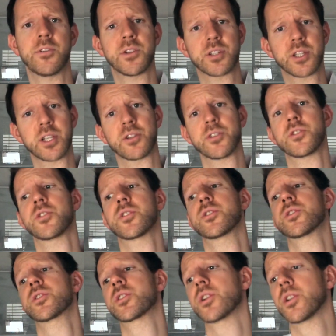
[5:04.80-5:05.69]
the skills you
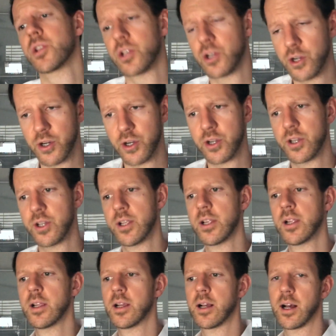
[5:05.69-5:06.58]
can still learn,
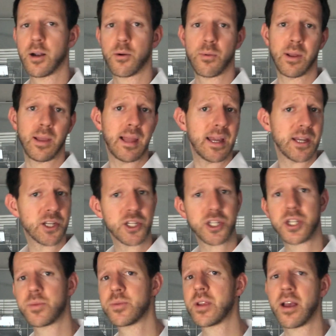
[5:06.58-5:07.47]

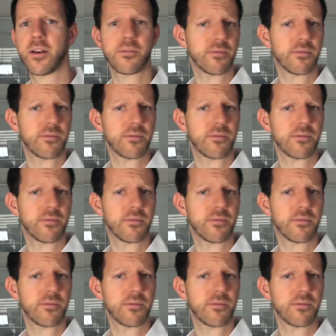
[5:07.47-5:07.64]
relationships you have,